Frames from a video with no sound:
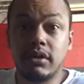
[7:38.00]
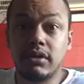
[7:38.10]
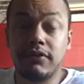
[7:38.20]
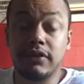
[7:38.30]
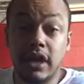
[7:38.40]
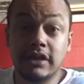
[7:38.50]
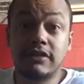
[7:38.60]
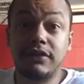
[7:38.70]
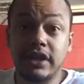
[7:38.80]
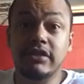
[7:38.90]
Their
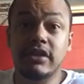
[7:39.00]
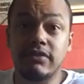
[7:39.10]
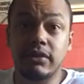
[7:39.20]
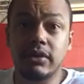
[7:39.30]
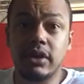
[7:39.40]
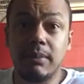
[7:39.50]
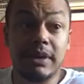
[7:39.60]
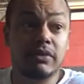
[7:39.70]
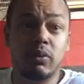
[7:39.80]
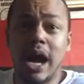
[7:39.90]
philosophy is evil.
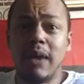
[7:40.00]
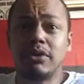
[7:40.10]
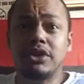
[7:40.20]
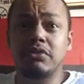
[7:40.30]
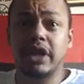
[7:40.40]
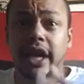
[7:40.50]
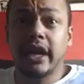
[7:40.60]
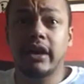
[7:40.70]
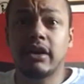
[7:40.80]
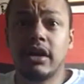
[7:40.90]
Because why would you
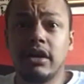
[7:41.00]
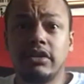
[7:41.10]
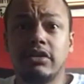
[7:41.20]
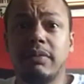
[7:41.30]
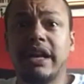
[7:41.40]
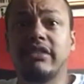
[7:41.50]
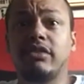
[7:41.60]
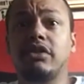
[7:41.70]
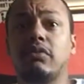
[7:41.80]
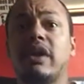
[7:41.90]
care to make it
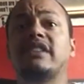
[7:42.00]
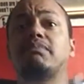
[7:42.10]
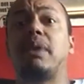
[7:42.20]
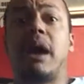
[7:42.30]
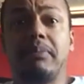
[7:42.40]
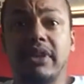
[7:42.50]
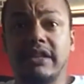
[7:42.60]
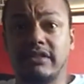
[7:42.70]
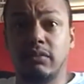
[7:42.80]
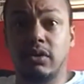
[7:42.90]
so your race
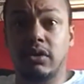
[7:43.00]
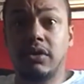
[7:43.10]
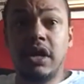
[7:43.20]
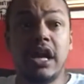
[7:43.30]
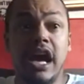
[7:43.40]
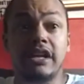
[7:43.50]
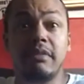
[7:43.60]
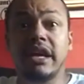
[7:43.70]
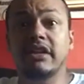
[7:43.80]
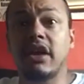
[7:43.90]
populates the world and you
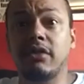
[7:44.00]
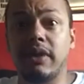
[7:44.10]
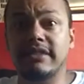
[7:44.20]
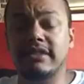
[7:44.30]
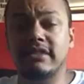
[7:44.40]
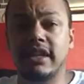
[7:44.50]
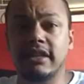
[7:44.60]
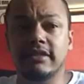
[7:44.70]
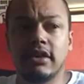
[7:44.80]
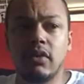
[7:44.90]
make another race
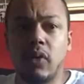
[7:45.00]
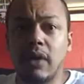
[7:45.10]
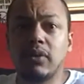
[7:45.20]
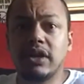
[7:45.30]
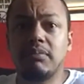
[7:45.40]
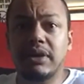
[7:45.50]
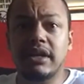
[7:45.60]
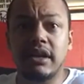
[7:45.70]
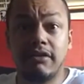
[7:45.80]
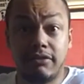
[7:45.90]
extinct? Why wouldn't it be
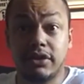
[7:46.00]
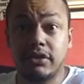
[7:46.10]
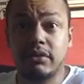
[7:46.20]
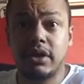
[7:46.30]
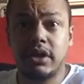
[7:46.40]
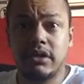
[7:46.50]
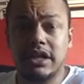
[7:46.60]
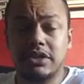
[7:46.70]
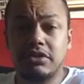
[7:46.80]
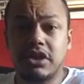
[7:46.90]
enough for you
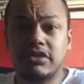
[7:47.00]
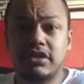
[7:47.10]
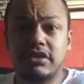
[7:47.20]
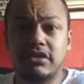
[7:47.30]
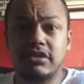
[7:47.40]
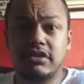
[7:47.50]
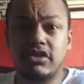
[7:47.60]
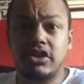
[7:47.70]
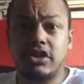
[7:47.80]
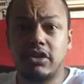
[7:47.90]
that you just
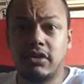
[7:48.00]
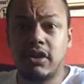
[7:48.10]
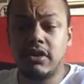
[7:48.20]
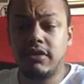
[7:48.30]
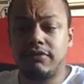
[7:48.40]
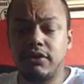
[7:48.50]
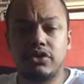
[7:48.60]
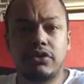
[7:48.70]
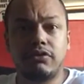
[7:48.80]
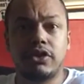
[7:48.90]
secure the
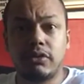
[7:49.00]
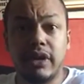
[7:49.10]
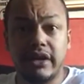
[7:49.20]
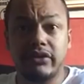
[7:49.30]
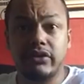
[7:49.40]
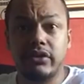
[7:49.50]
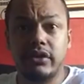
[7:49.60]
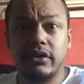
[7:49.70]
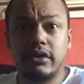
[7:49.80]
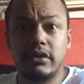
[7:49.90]
future for your race?
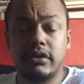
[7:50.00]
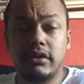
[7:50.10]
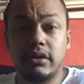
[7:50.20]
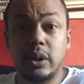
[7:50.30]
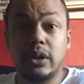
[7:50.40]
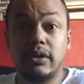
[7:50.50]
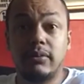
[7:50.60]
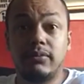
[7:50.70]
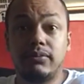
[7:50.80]
You don't